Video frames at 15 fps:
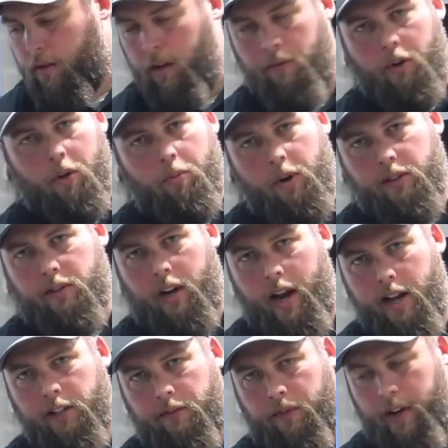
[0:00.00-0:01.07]
If your compressor
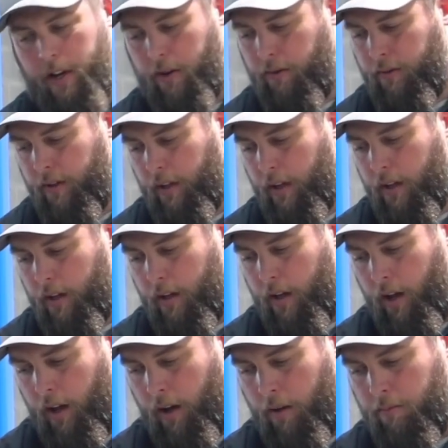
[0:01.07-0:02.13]
has failed,
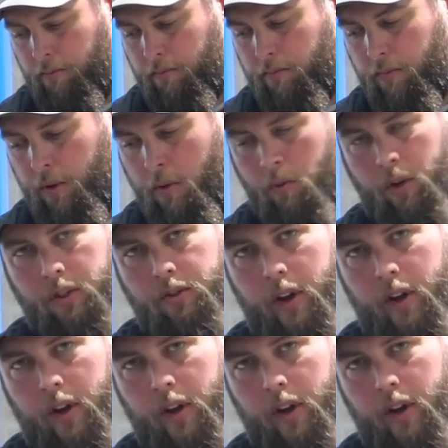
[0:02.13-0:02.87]
you want to